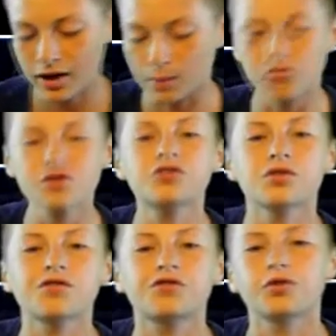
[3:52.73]
And Maurice
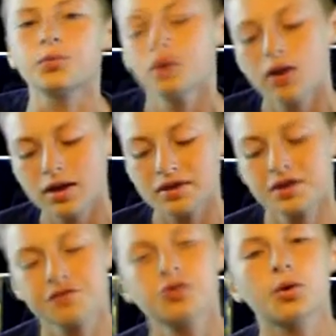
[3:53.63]
Jones-Drew,
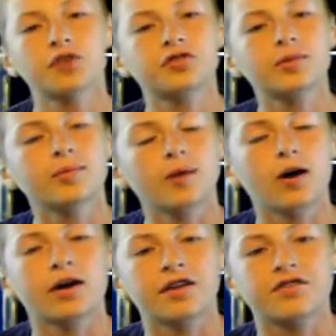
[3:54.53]
he's questionable
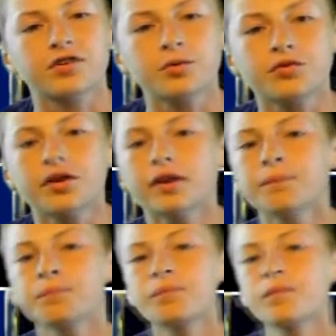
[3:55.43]
against Houston,